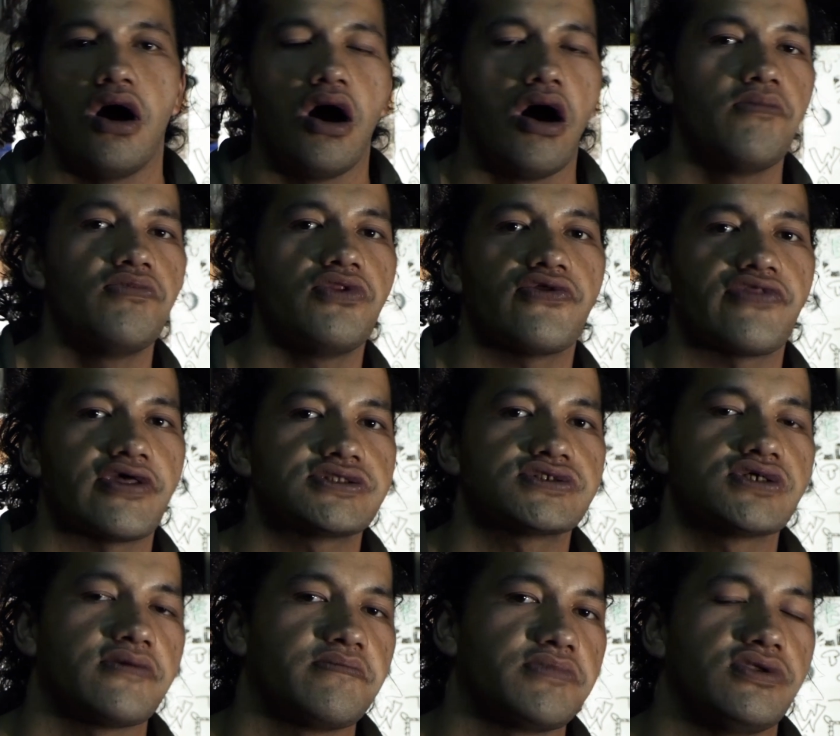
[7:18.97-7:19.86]
I'm not
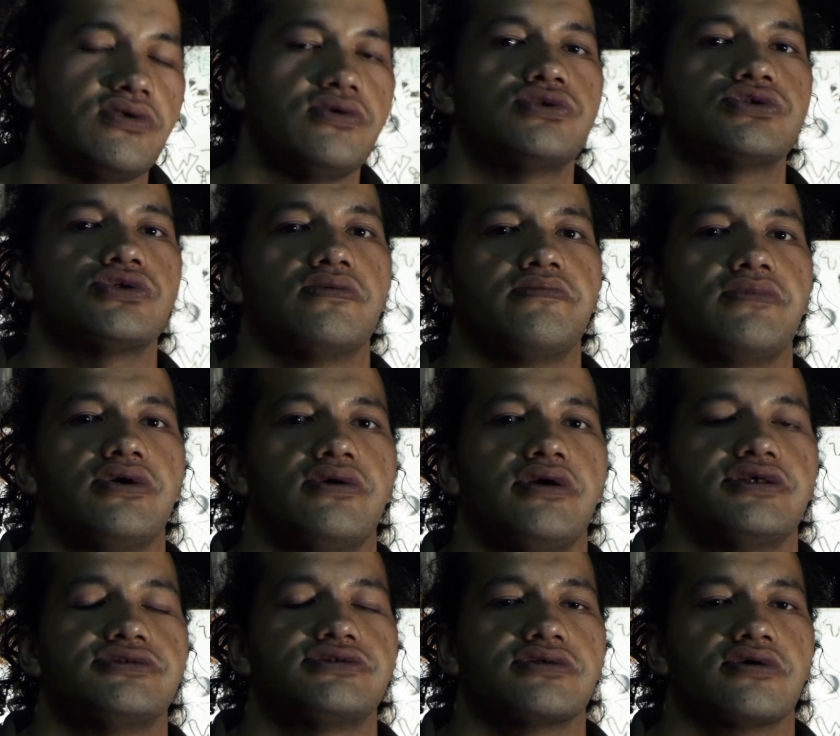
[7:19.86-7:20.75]
that type of
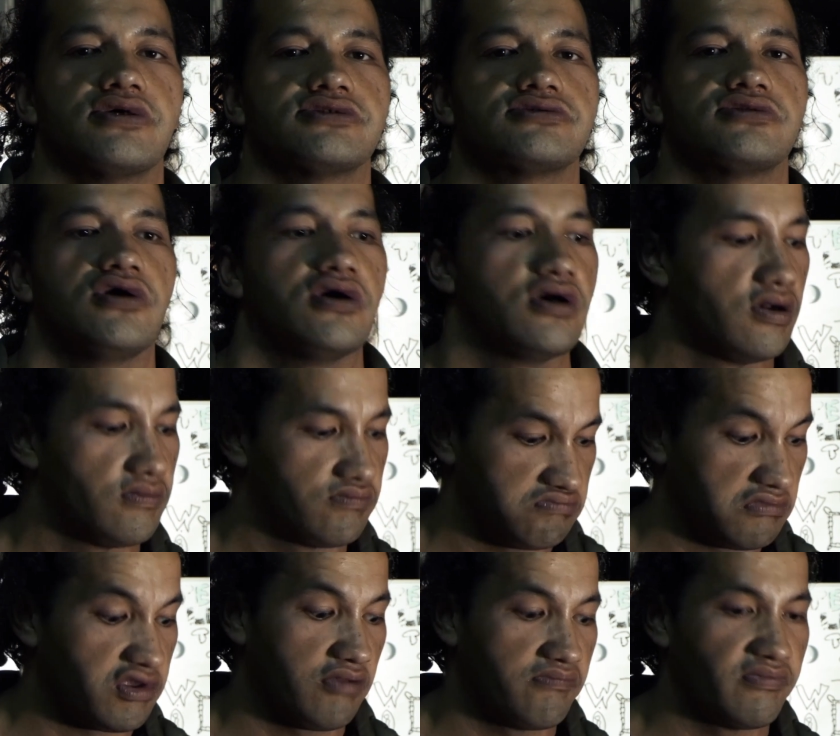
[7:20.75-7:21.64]
YouTuber, as you guys
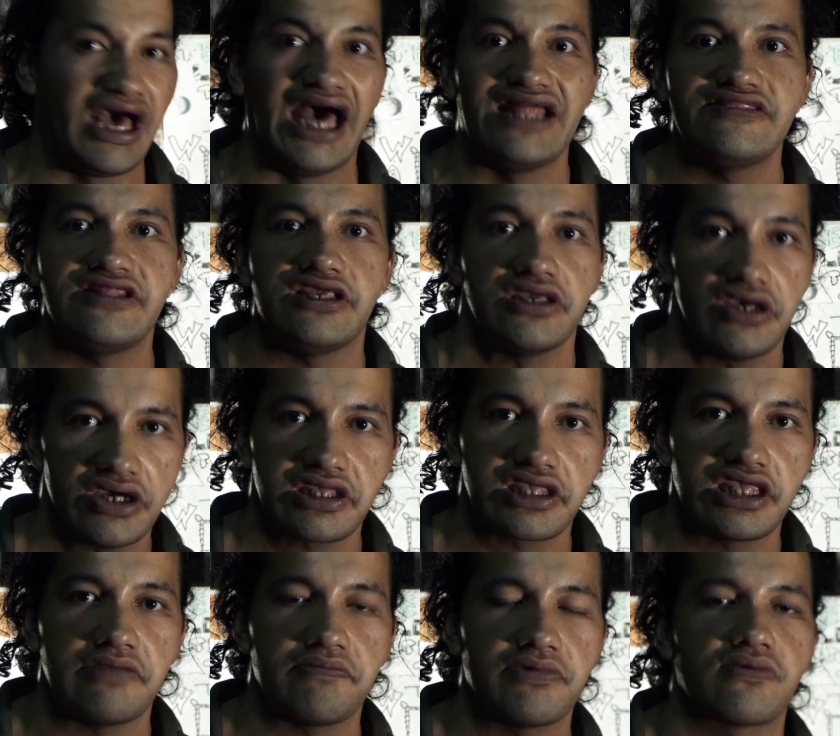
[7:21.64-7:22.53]
know. I'm handy. I
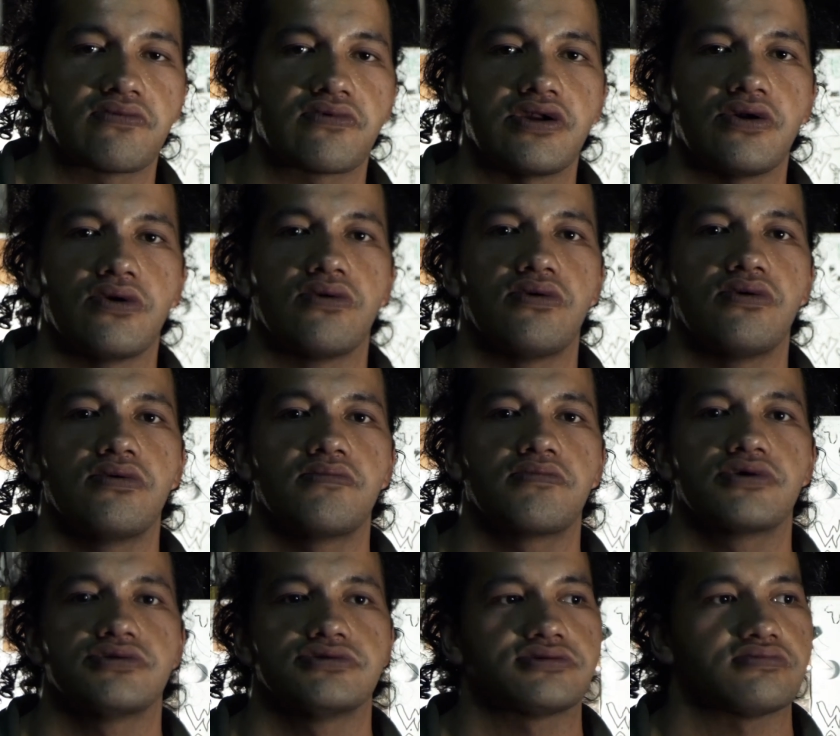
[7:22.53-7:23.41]
keep it real,
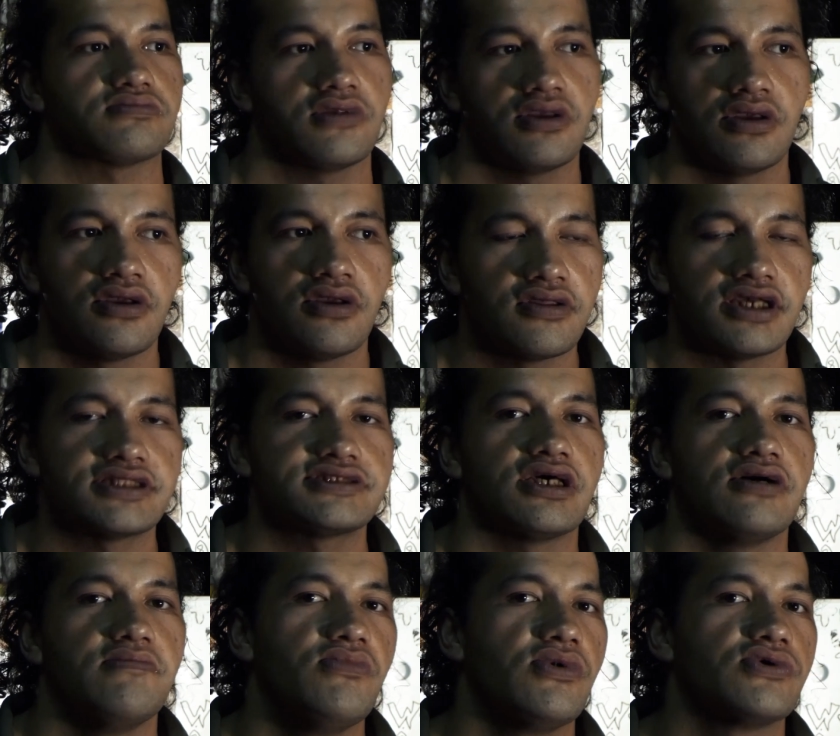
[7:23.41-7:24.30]
because
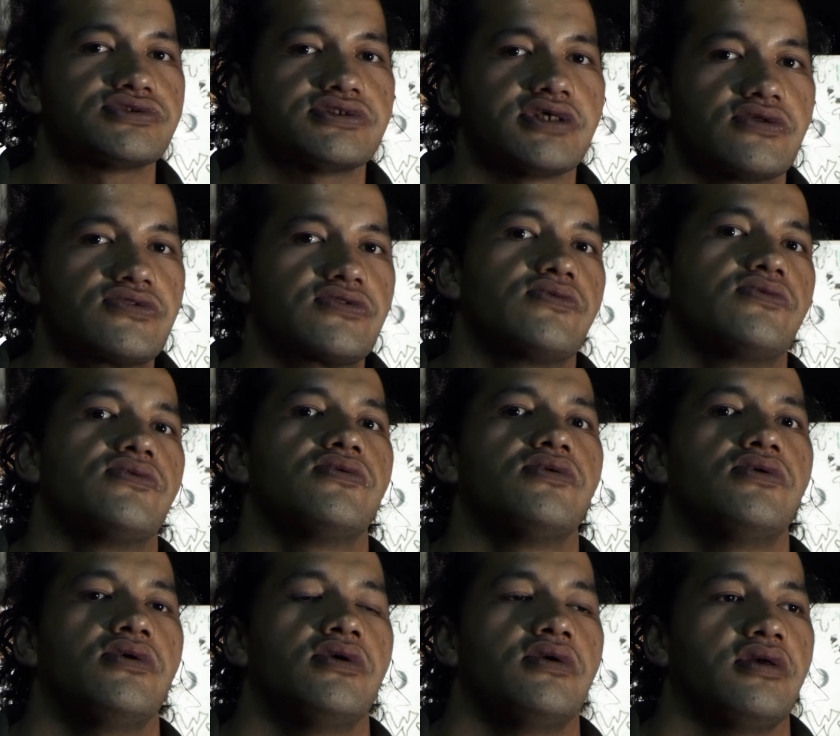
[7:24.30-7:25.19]
that's how most
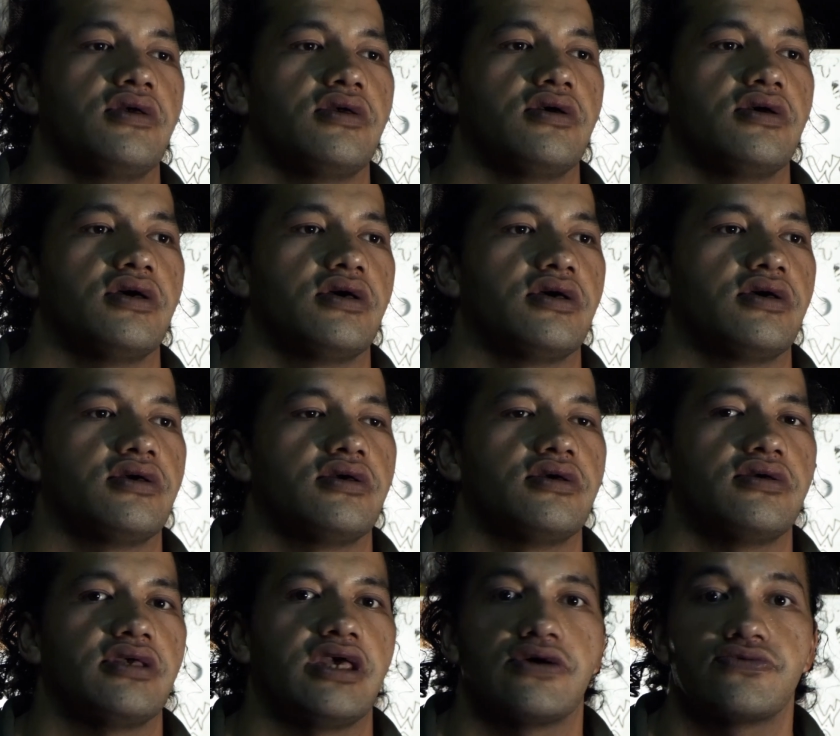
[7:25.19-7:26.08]

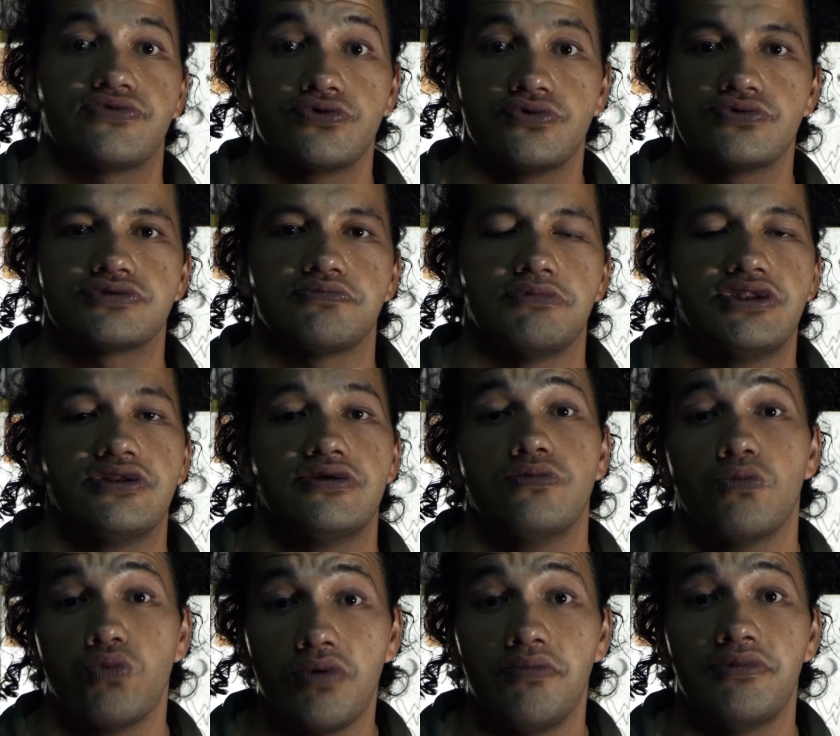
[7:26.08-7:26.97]
outdoorsmen
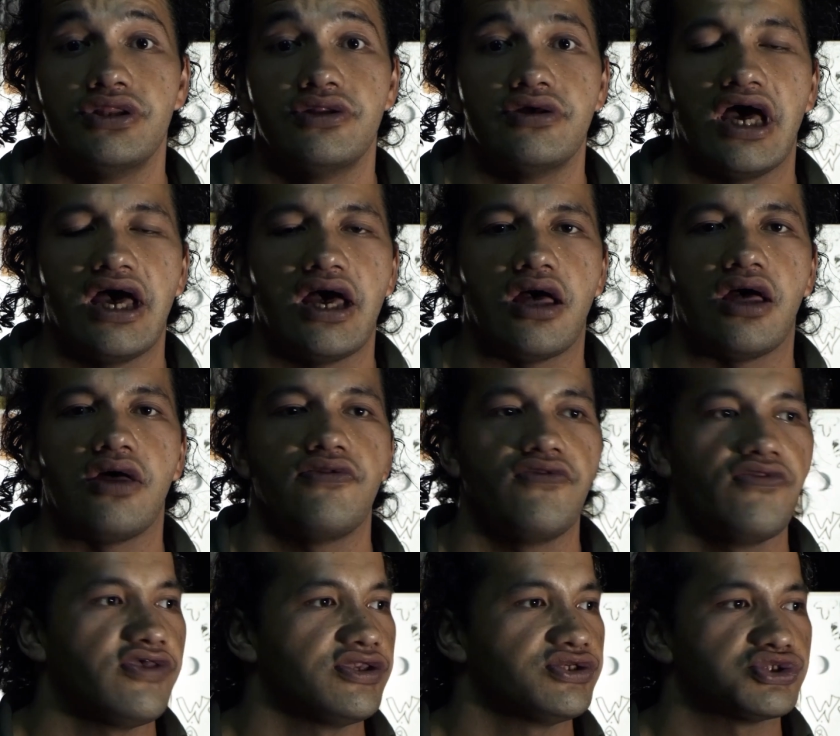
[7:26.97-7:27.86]
and women are.
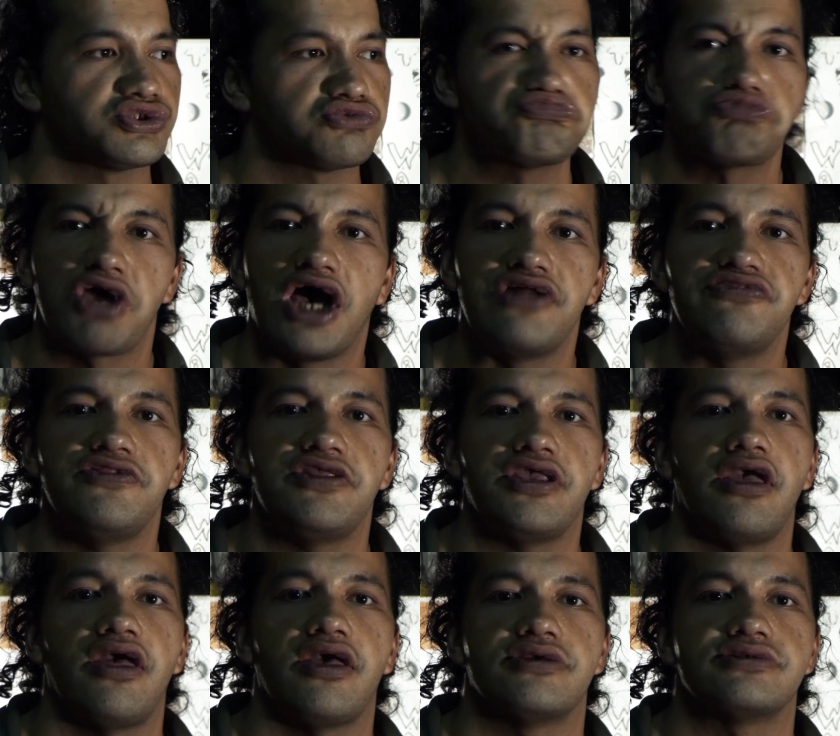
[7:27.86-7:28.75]
They're just
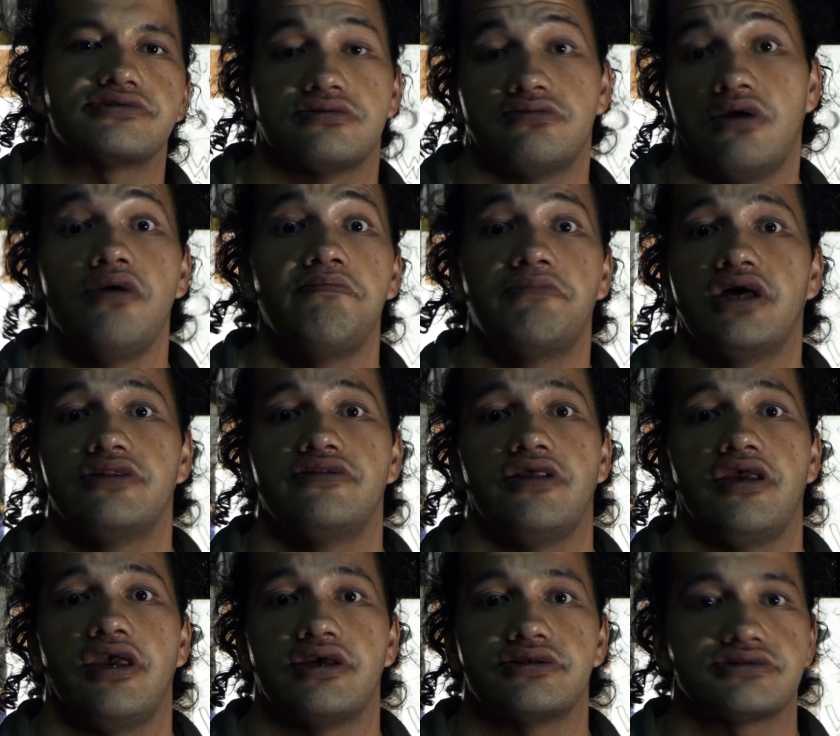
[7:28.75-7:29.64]
handy ass, and I'm
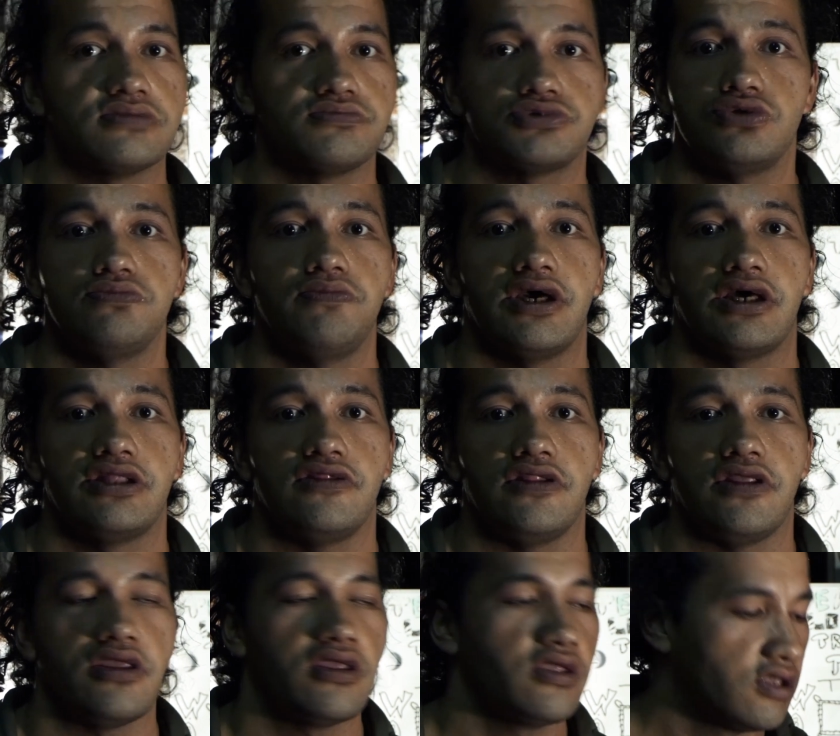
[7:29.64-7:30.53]
handy ass. I'm super
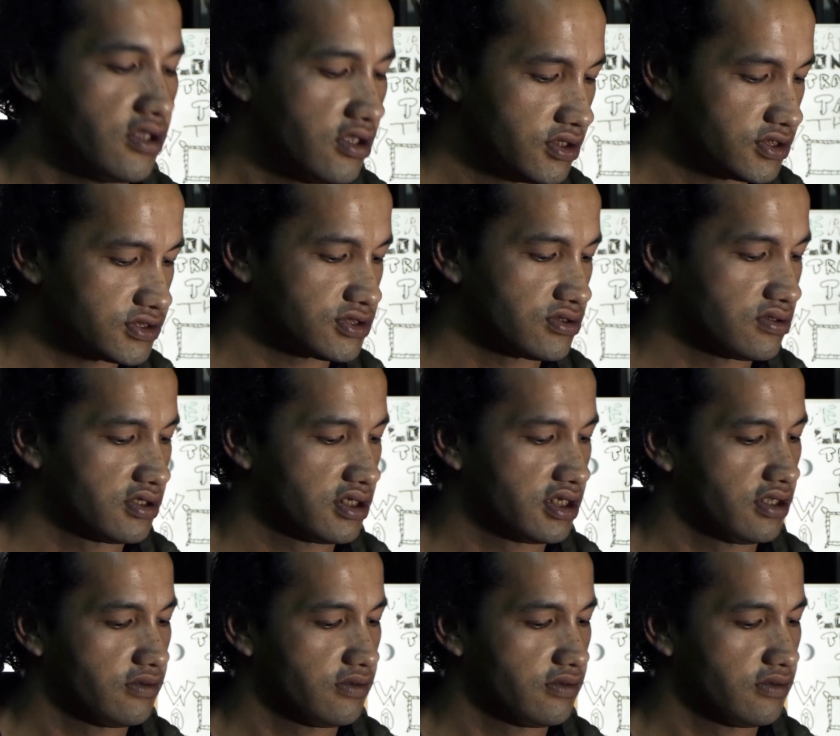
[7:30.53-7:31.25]
handy. So,